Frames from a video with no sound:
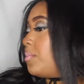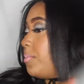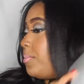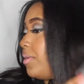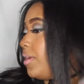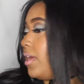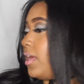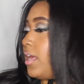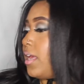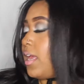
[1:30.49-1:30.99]

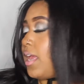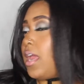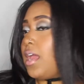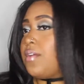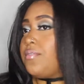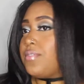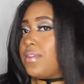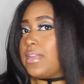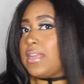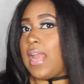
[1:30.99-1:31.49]
But
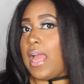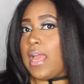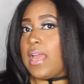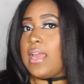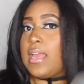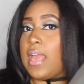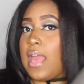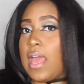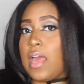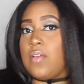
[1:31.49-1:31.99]
every
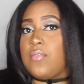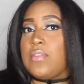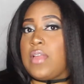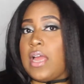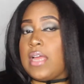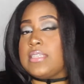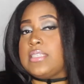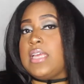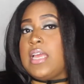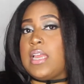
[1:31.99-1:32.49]
night after
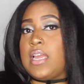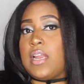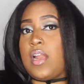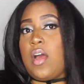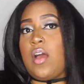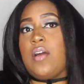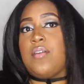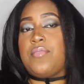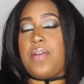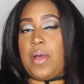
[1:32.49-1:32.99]
I take it
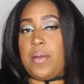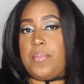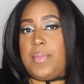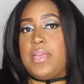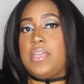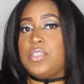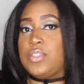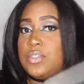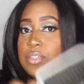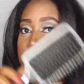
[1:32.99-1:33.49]
off, I
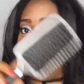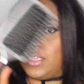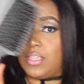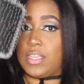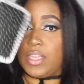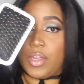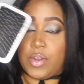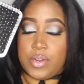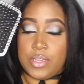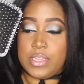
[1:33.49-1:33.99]
make sure to
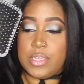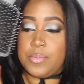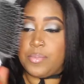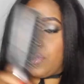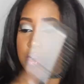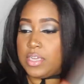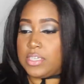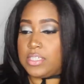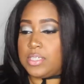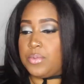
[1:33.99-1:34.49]
thoroughly
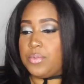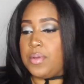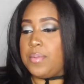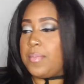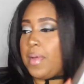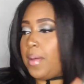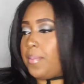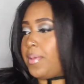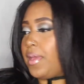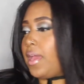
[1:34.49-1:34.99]
brush it with
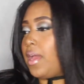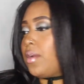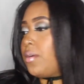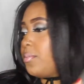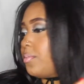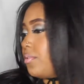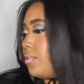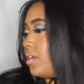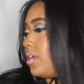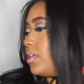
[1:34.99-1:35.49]
my
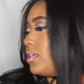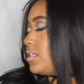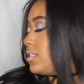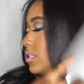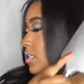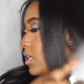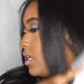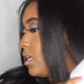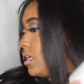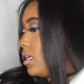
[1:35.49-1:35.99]
paddle brush